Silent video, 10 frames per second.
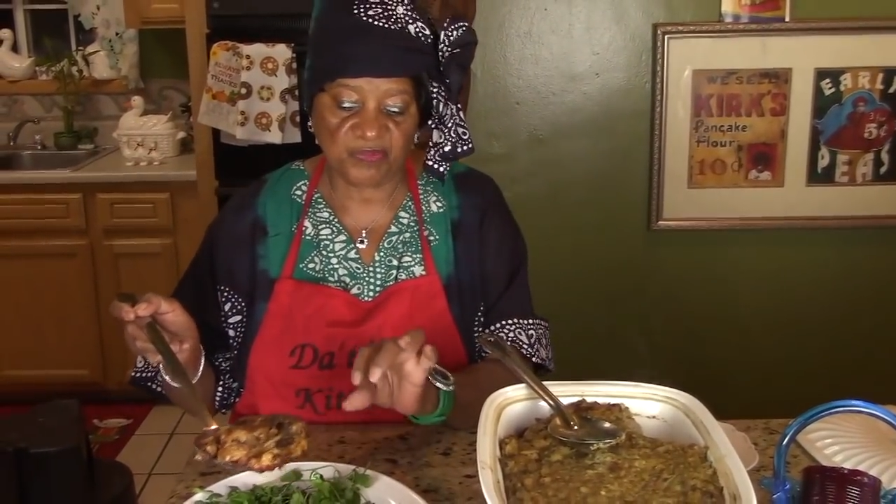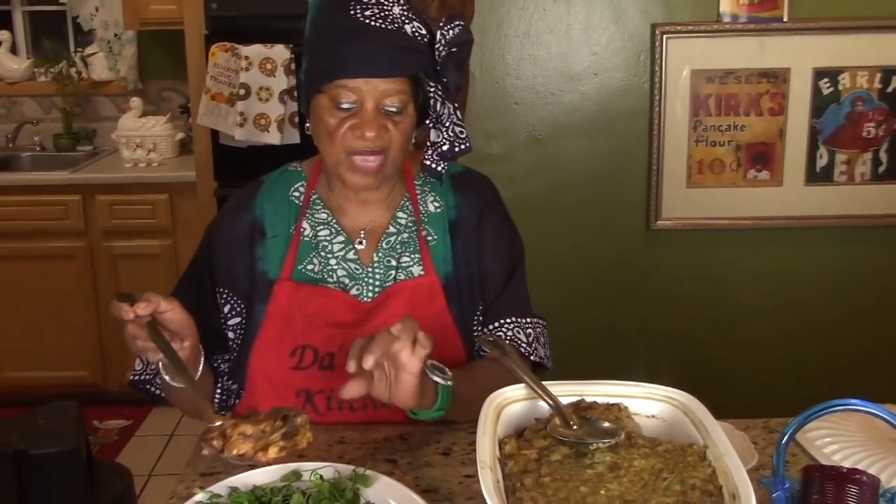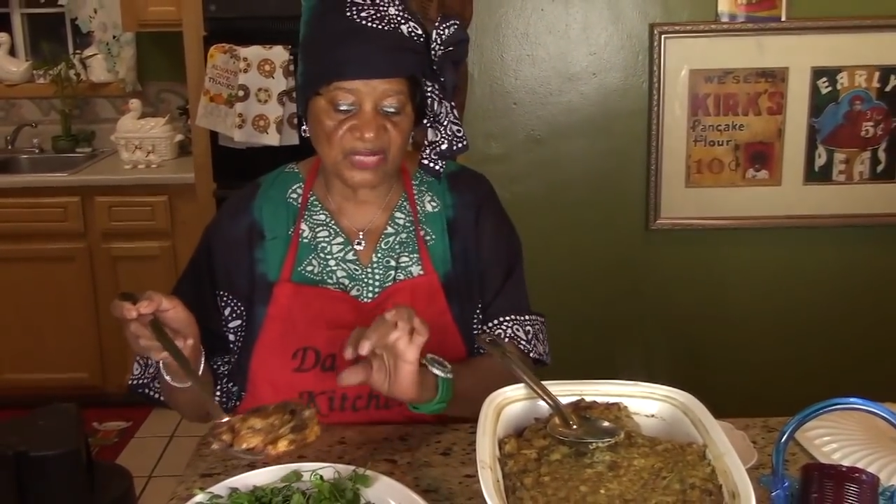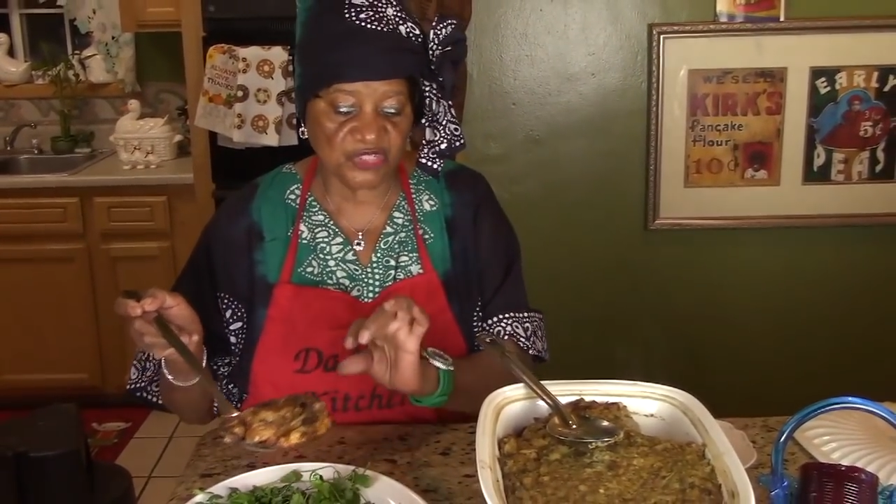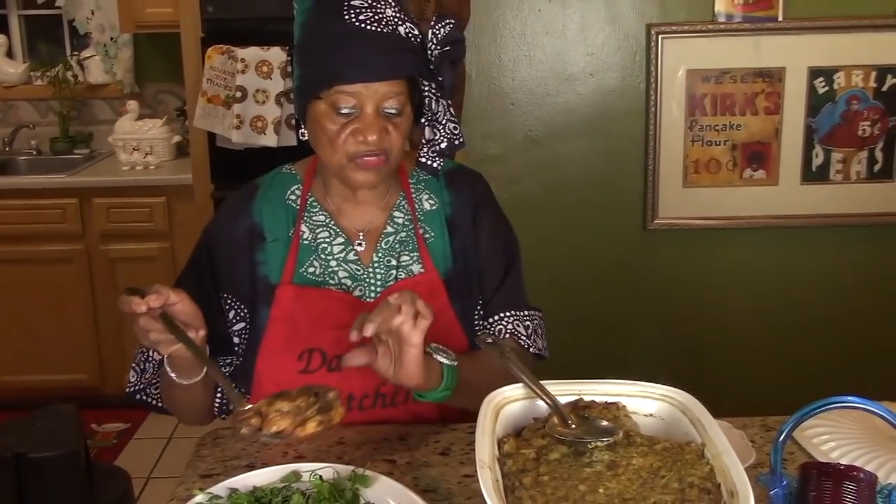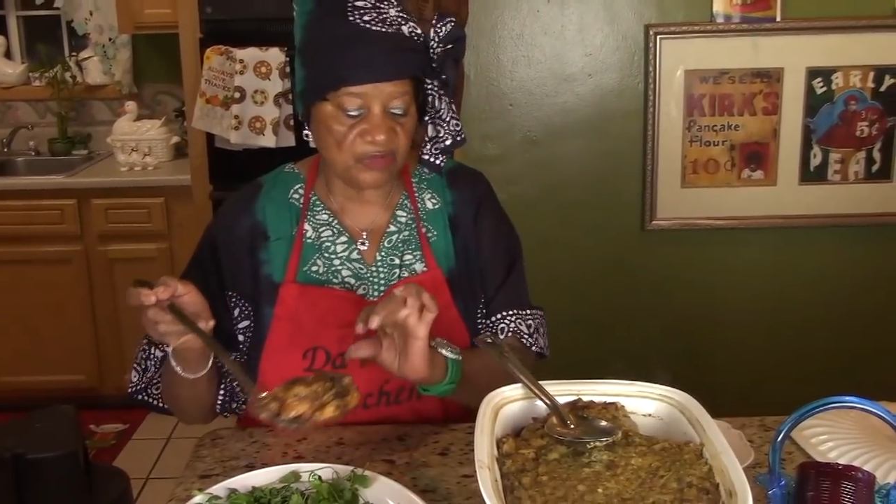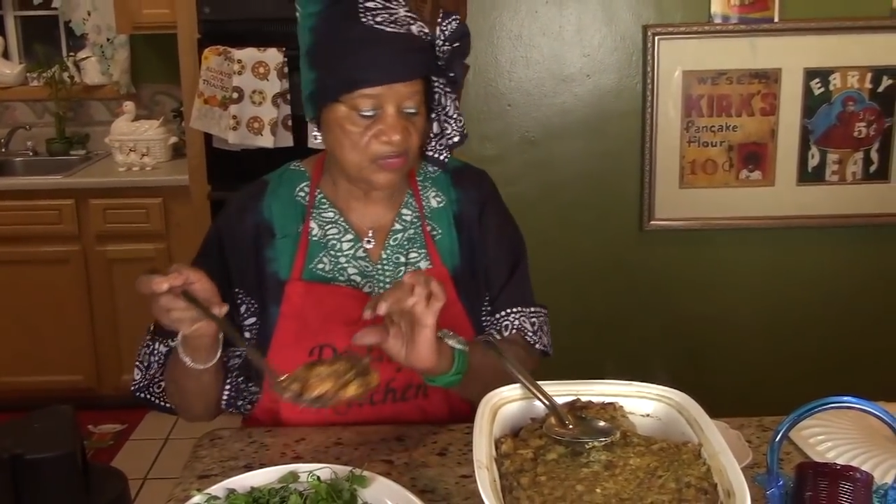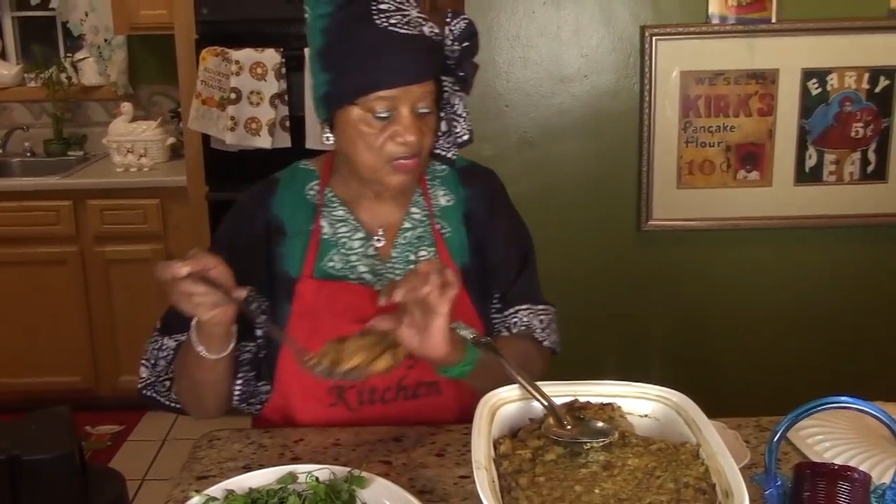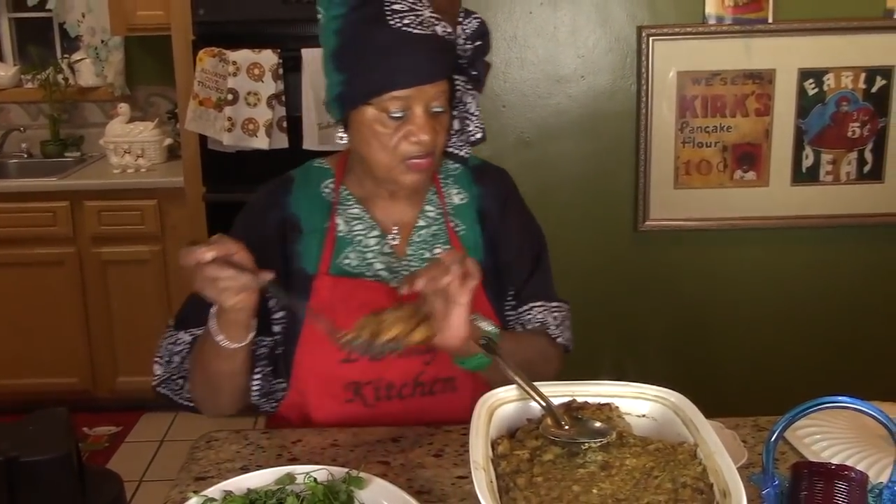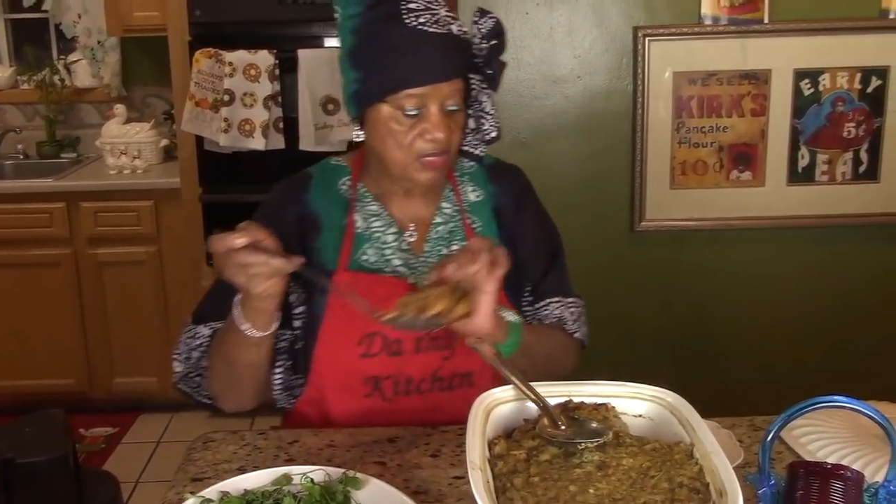I just
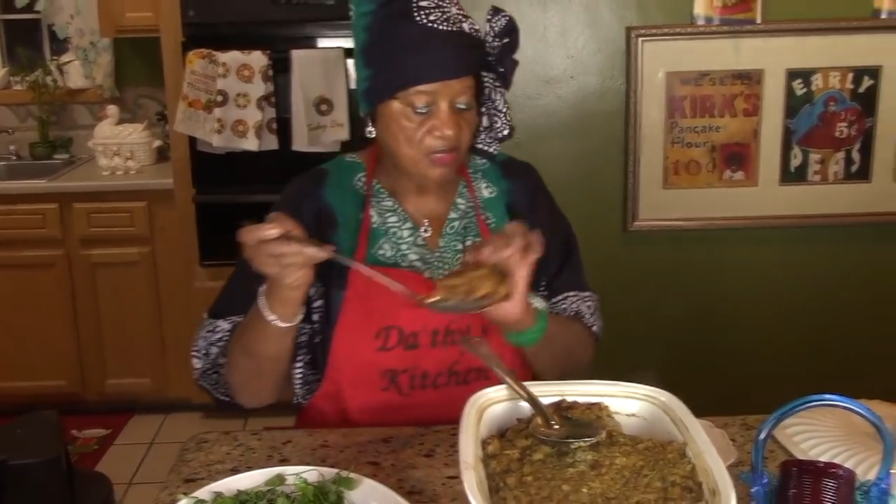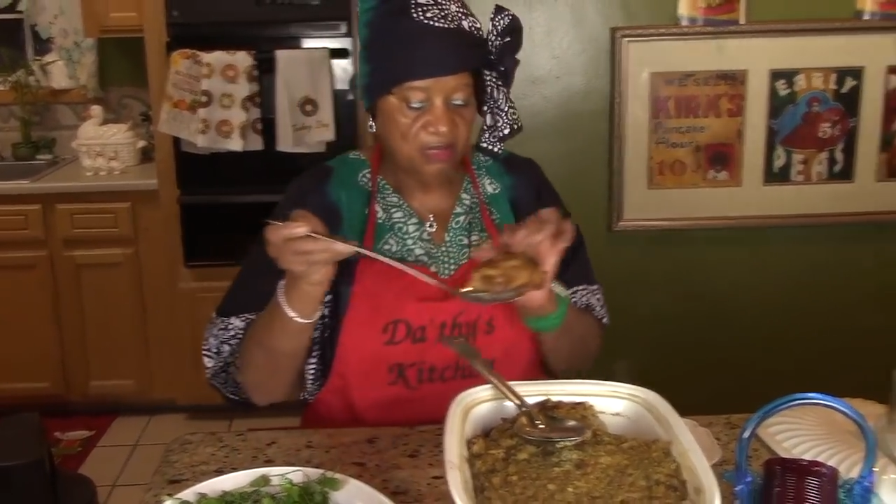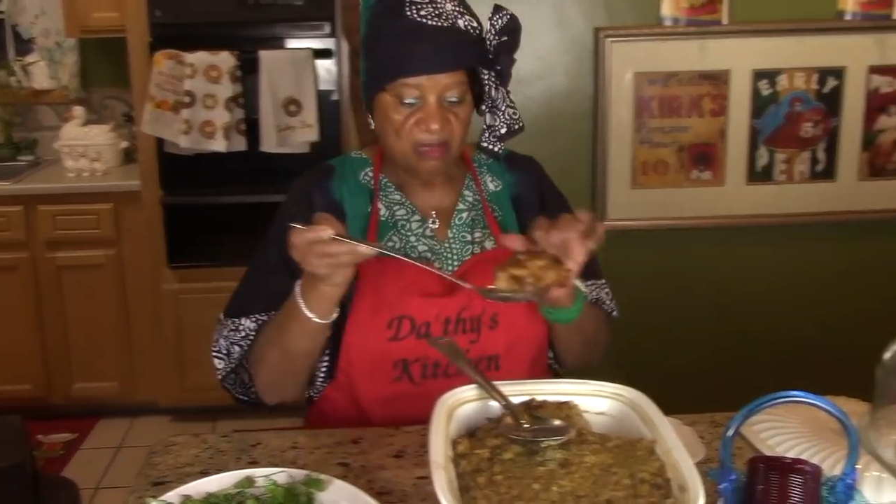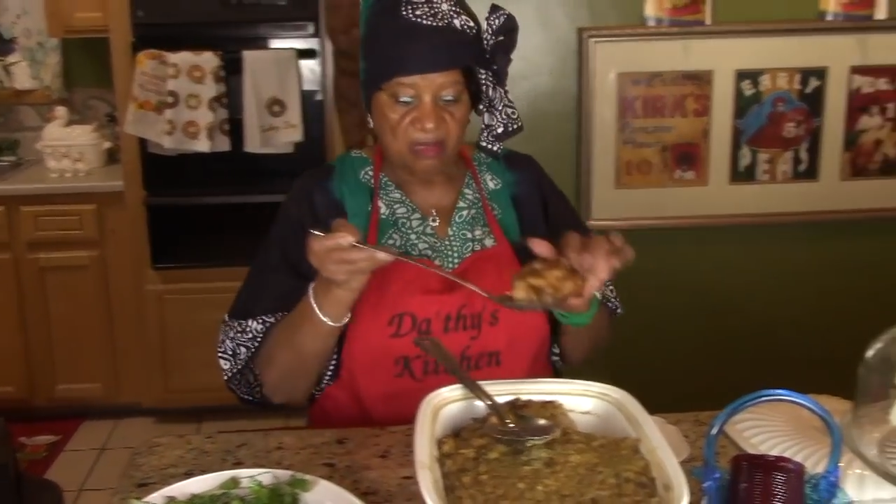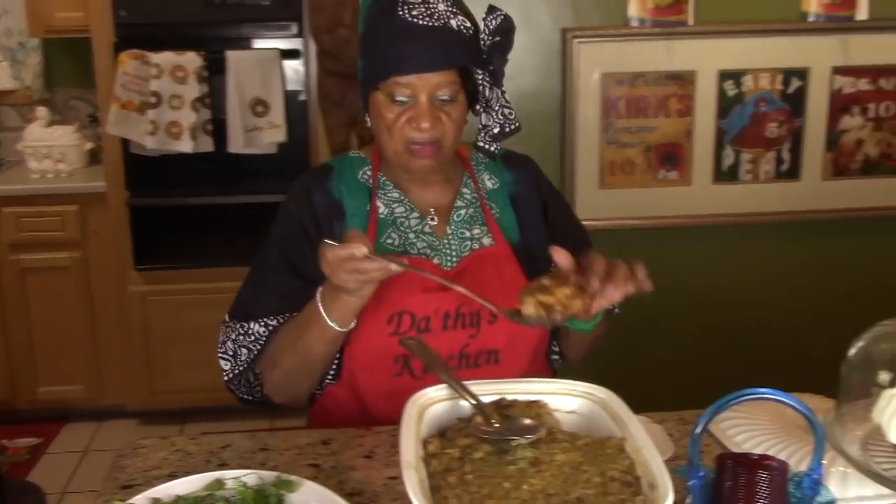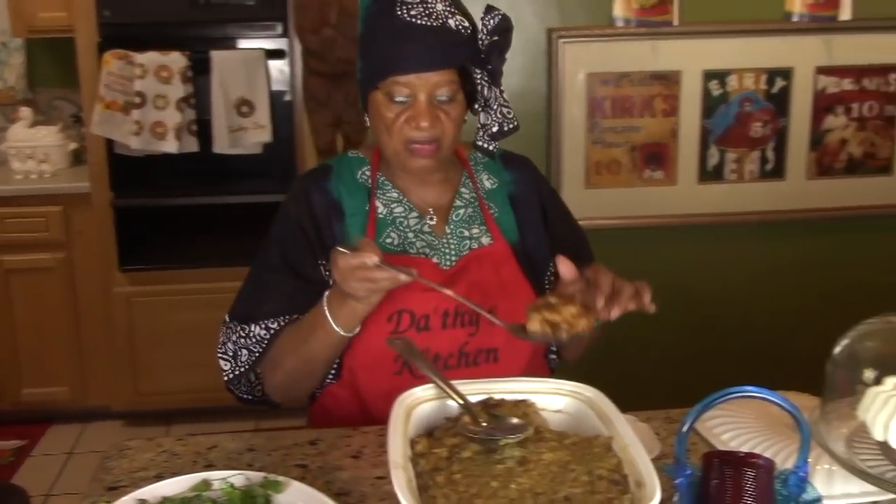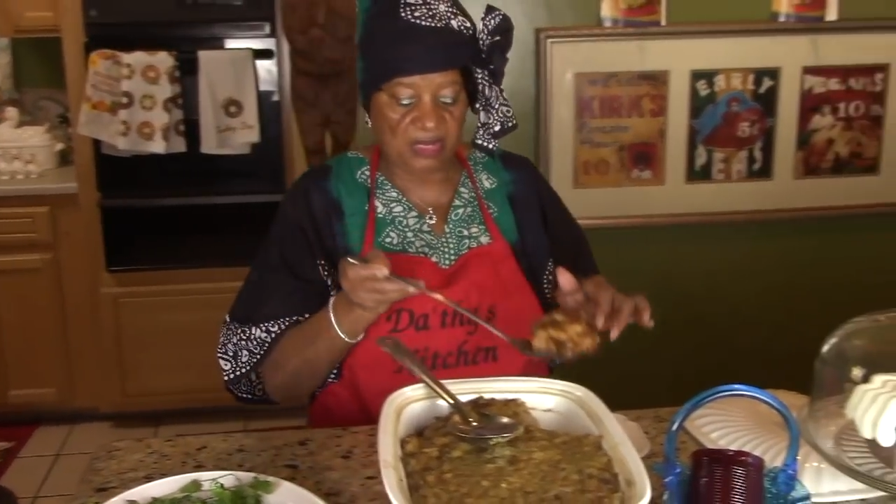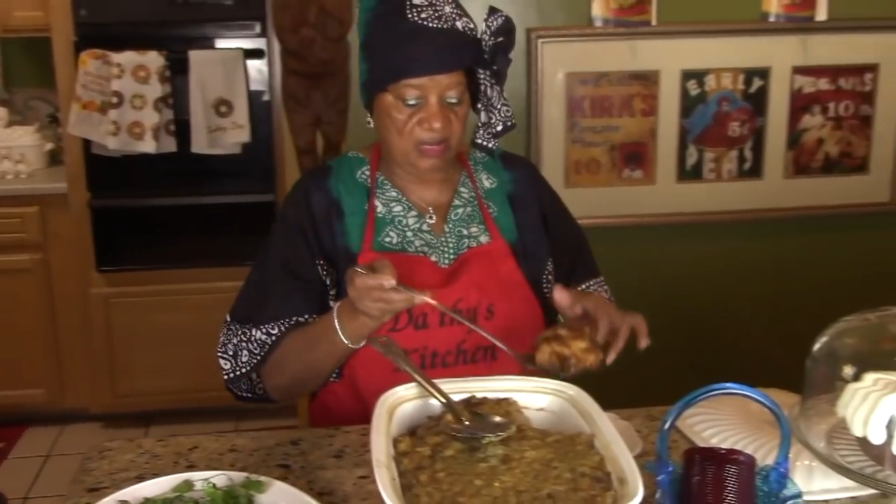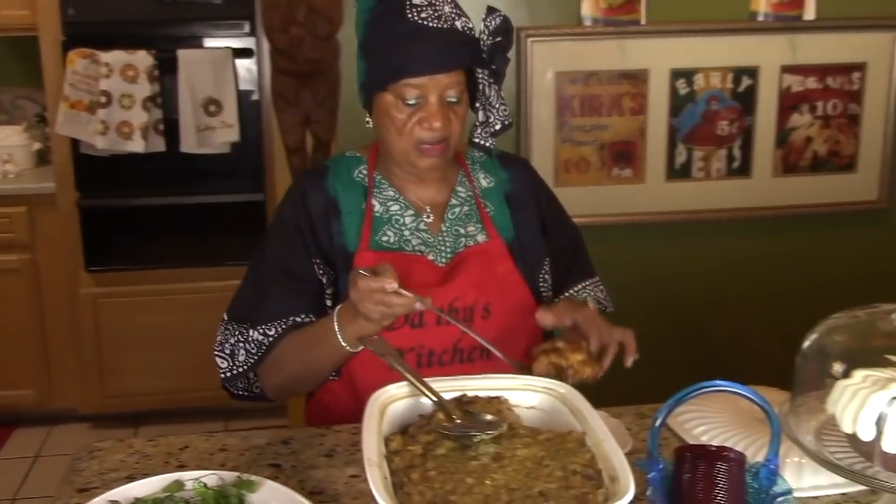cut it,